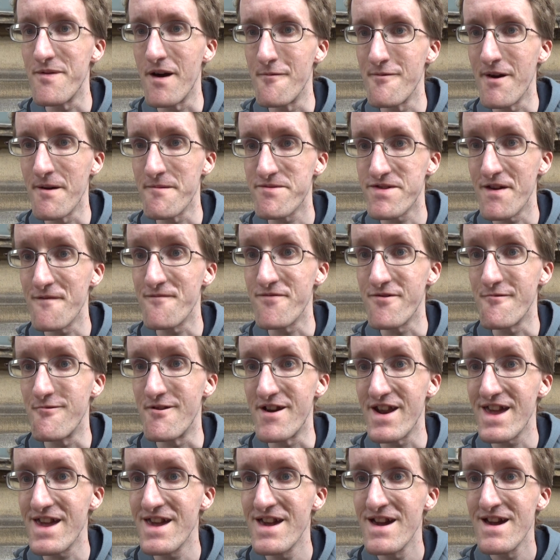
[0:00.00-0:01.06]
at around
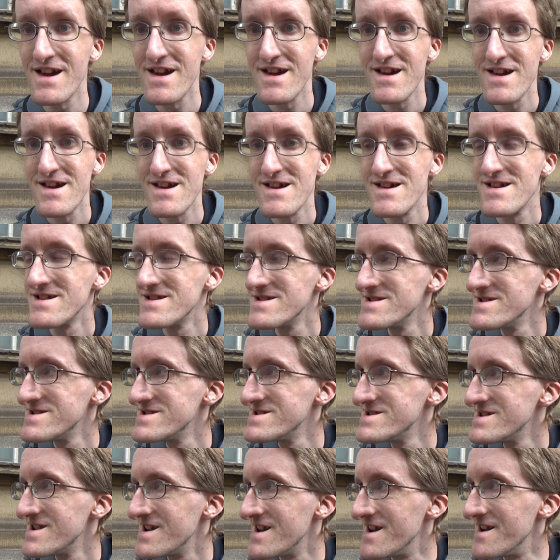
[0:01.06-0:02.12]

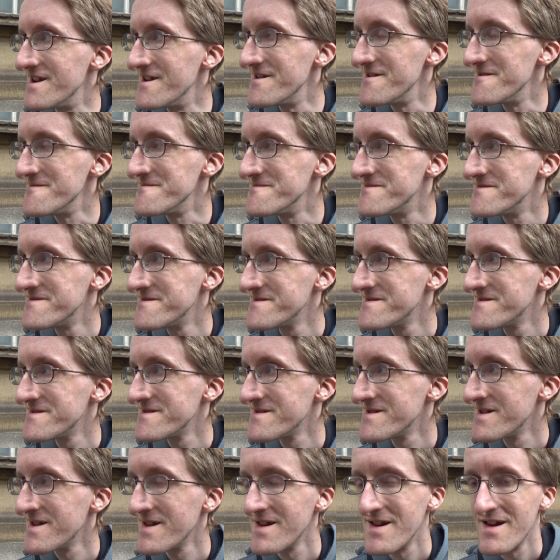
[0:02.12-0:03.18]
7.20, um,
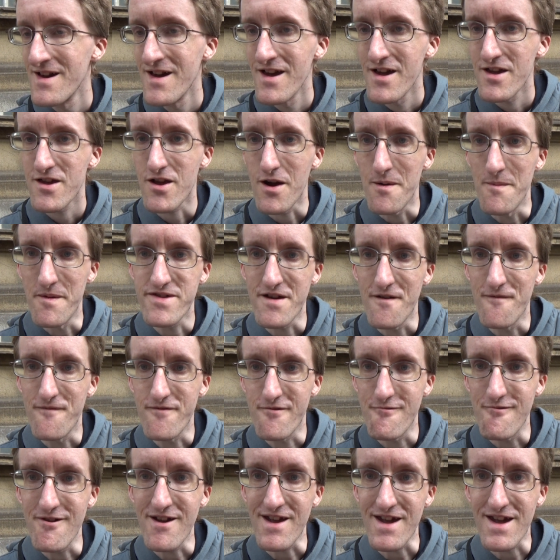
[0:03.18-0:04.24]
got myself a
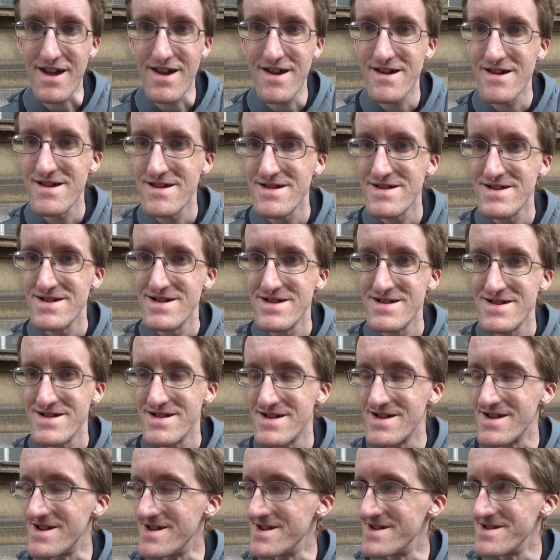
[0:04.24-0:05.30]
drink,
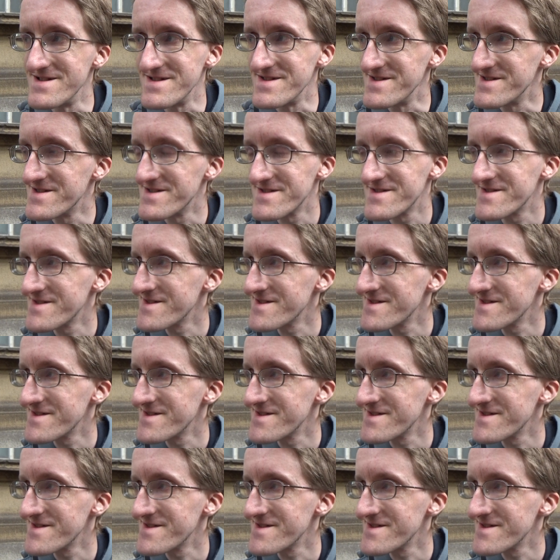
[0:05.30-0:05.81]
and